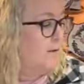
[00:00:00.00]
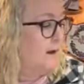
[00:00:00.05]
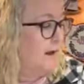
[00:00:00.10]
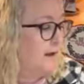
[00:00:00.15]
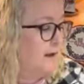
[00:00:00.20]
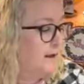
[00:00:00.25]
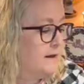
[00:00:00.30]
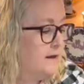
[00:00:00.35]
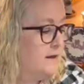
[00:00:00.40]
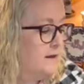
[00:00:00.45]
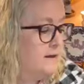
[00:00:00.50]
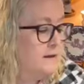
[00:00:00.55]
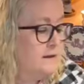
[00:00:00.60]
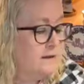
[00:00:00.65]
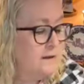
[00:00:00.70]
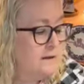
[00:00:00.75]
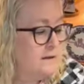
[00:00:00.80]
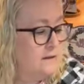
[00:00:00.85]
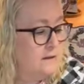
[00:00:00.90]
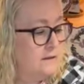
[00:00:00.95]
Okay.
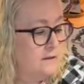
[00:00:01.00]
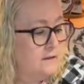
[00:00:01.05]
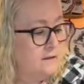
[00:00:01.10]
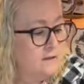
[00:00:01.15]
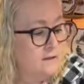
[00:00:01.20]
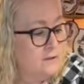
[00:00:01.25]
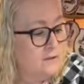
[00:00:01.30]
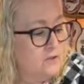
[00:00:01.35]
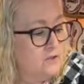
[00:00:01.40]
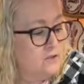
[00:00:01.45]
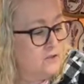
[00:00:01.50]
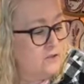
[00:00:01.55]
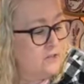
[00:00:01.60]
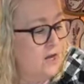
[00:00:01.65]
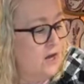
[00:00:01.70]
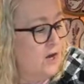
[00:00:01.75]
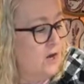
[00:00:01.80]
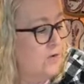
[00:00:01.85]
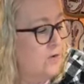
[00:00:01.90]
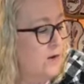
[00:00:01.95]

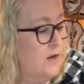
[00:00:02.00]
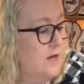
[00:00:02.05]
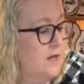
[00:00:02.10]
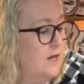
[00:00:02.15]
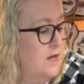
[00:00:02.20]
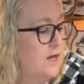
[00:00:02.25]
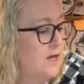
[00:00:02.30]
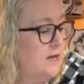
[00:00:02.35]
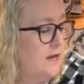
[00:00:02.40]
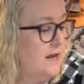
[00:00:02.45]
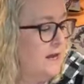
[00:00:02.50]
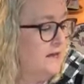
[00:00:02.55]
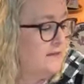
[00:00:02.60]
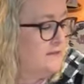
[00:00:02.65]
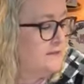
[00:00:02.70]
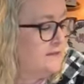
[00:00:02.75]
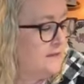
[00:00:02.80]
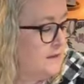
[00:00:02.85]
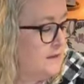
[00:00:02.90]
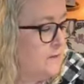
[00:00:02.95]
So,
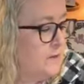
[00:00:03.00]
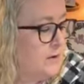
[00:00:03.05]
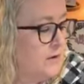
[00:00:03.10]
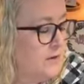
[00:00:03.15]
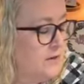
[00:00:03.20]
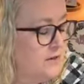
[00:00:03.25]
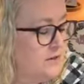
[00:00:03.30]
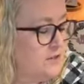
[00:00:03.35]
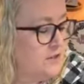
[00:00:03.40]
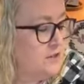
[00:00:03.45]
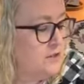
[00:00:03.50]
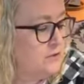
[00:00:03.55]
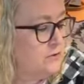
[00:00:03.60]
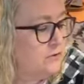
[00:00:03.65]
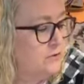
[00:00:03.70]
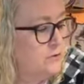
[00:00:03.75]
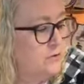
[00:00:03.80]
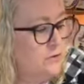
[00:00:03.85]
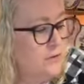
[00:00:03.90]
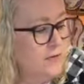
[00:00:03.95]
next thing we're going to
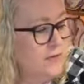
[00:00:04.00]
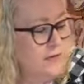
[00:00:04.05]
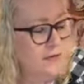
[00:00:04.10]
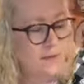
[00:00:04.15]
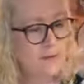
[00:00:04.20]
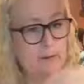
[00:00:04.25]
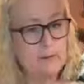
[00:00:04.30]
do